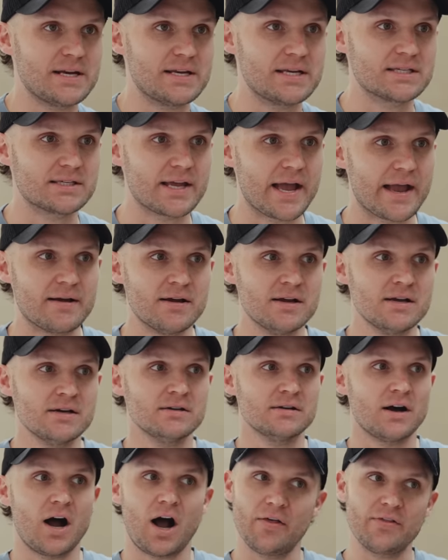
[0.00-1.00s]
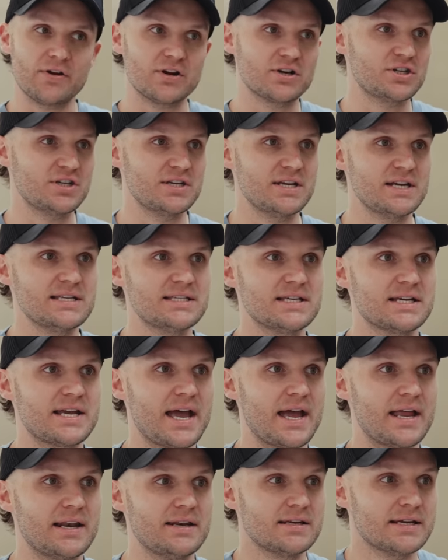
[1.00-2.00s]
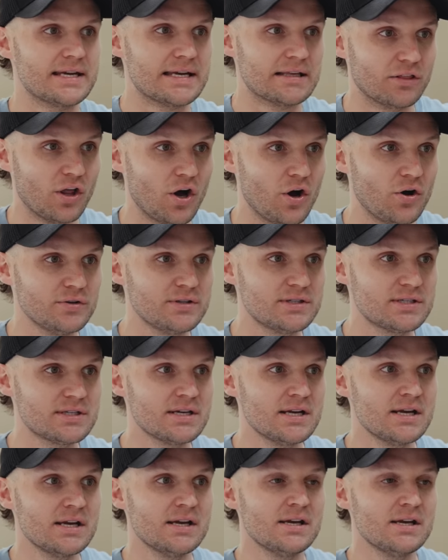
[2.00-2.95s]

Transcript: and he's like, ah, there she is again. He loads.